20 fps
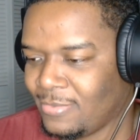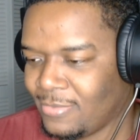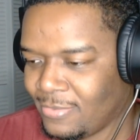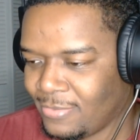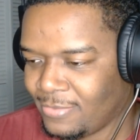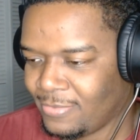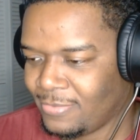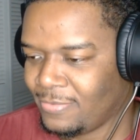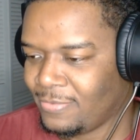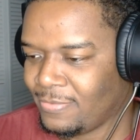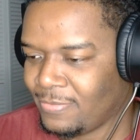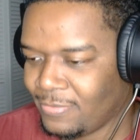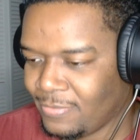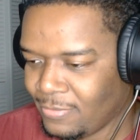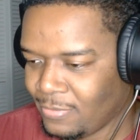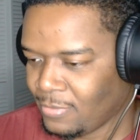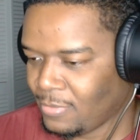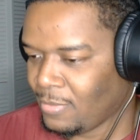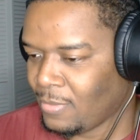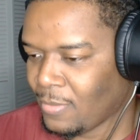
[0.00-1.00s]
Ride
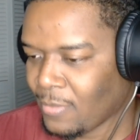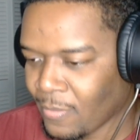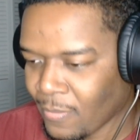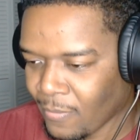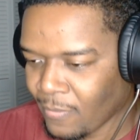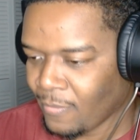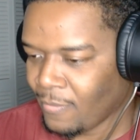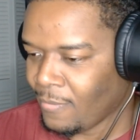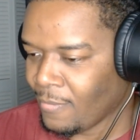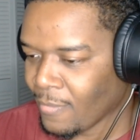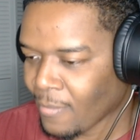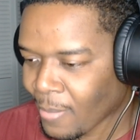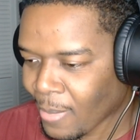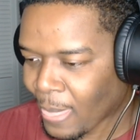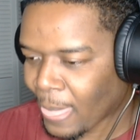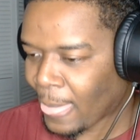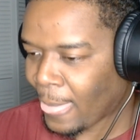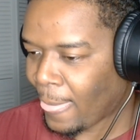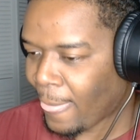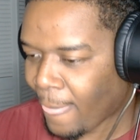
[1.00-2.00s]
around the city
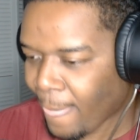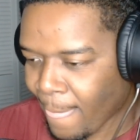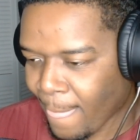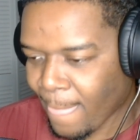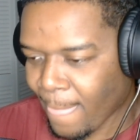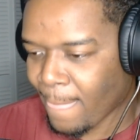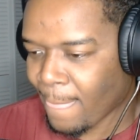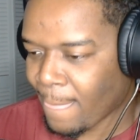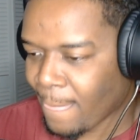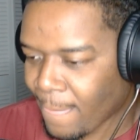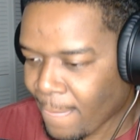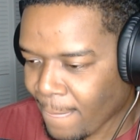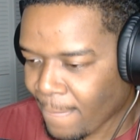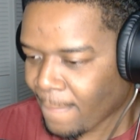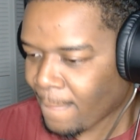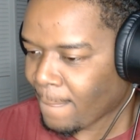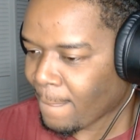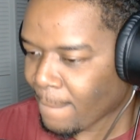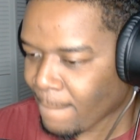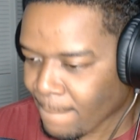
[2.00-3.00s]
with the
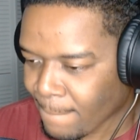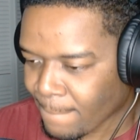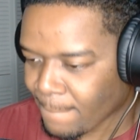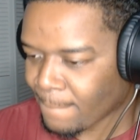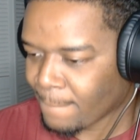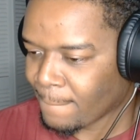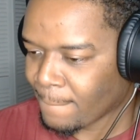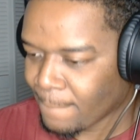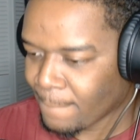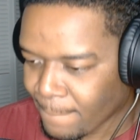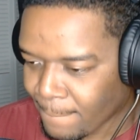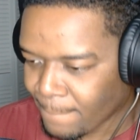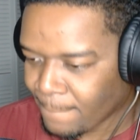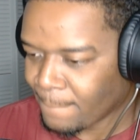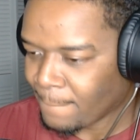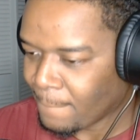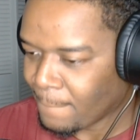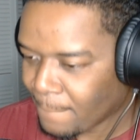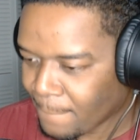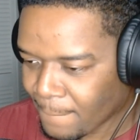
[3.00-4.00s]
motherfucking bros,
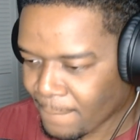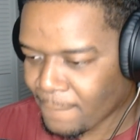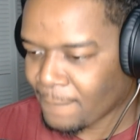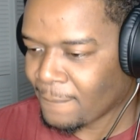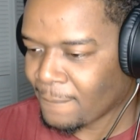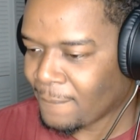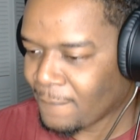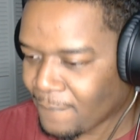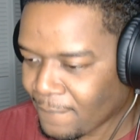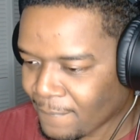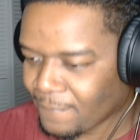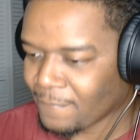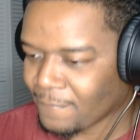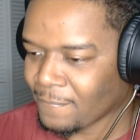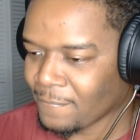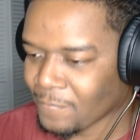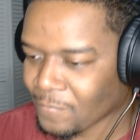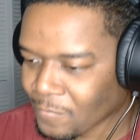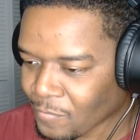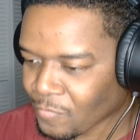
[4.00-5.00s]
yeah. Driving
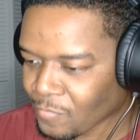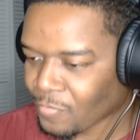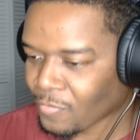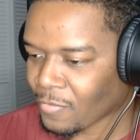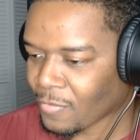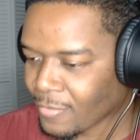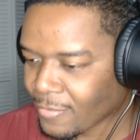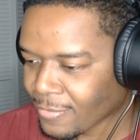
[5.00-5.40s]
till the sun